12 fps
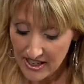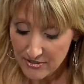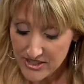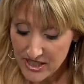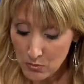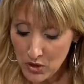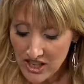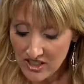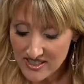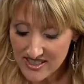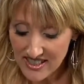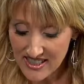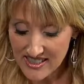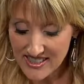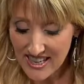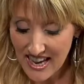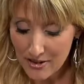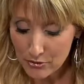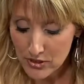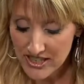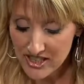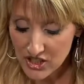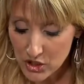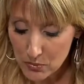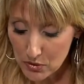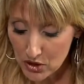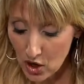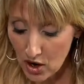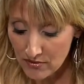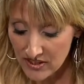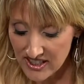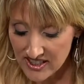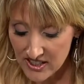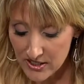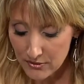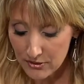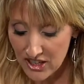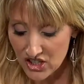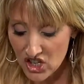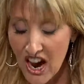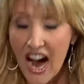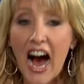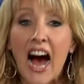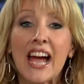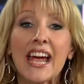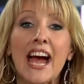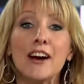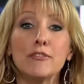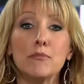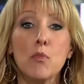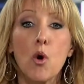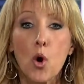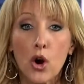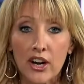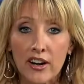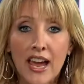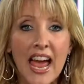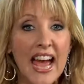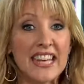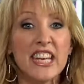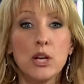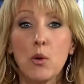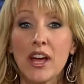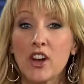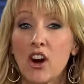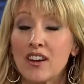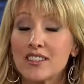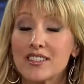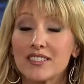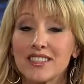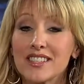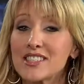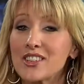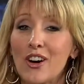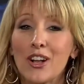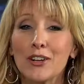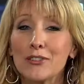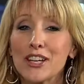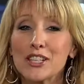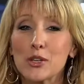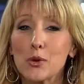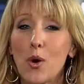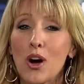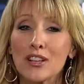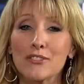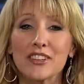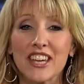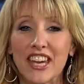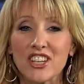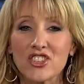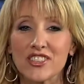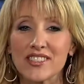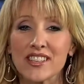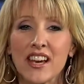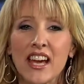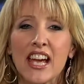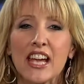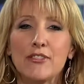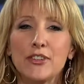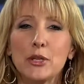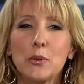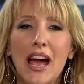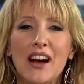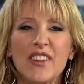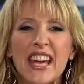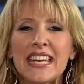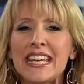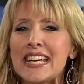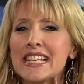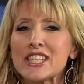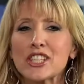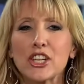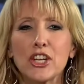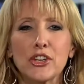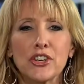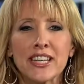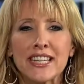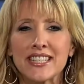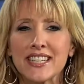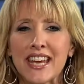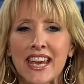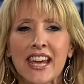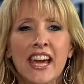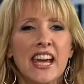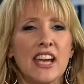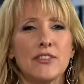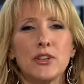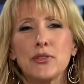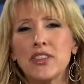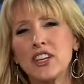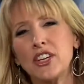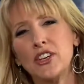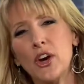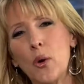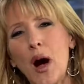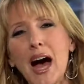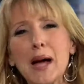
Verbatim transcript: if someone else thinks they have reasons to put confidence in the flesh, I have more. And he went on to list all of his qualifications. If you have any insecurity today, if you think, you know,